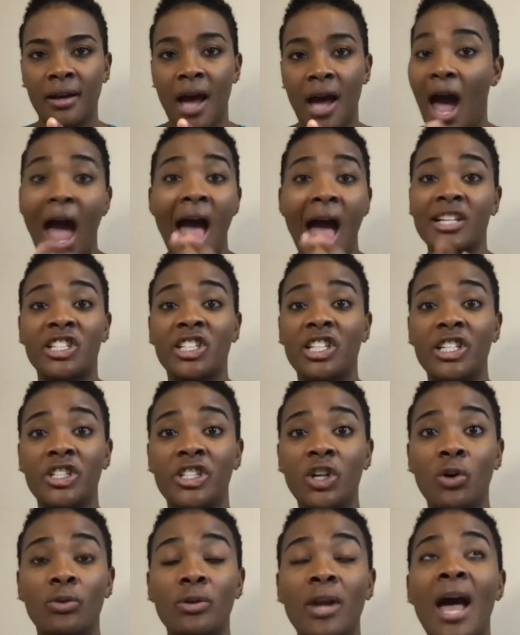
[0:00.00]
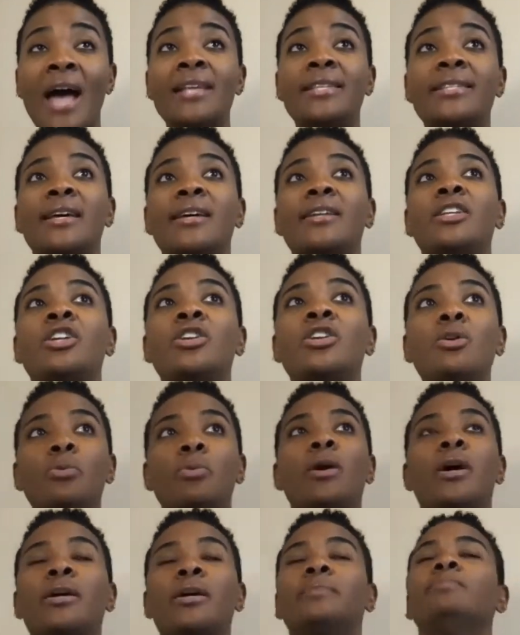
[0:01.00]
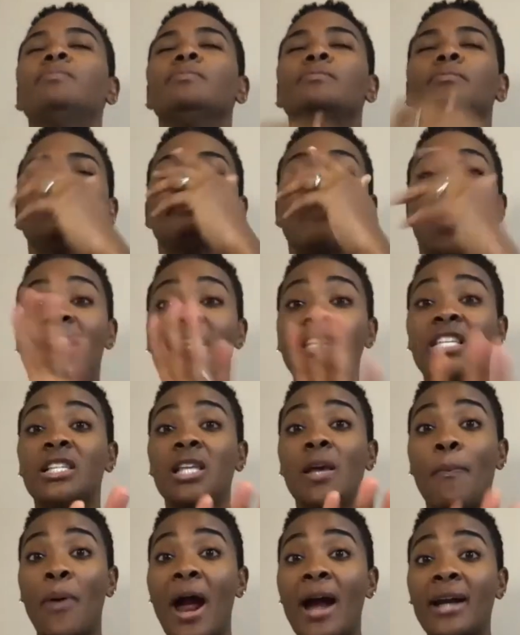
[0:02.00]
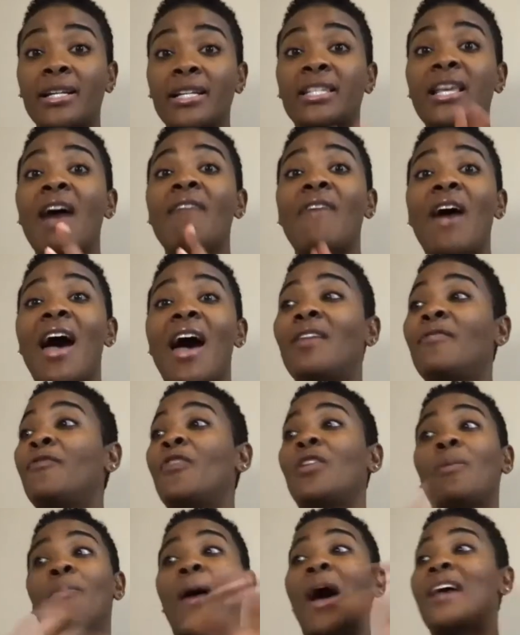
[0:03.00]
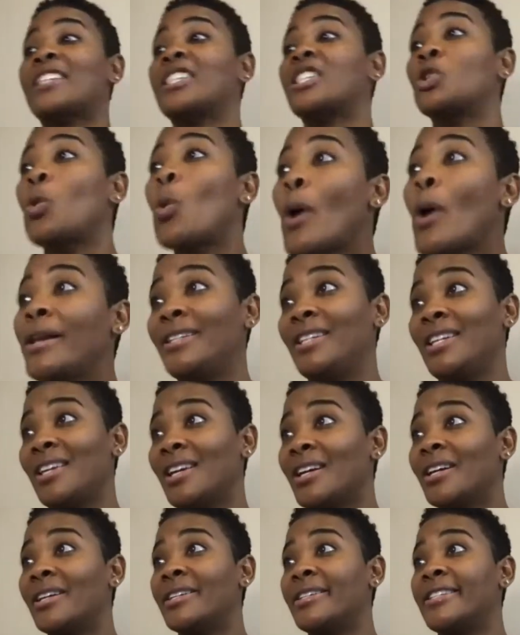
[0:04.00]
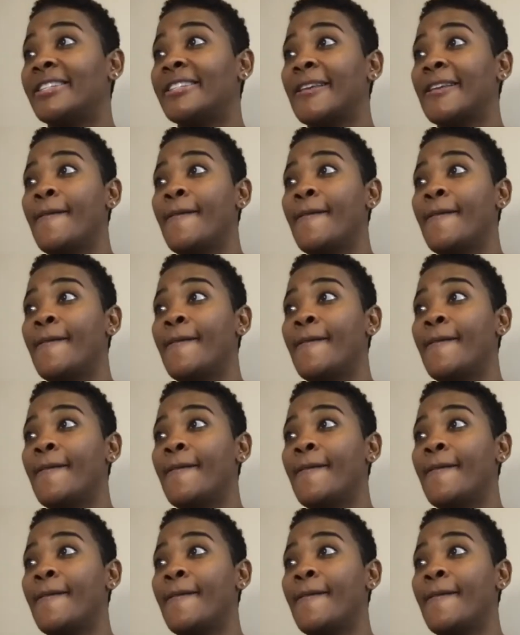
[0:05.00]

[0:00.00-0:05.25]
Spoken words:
I actually don't. I said, you know what? And this is a practice I've had for the past 20 years.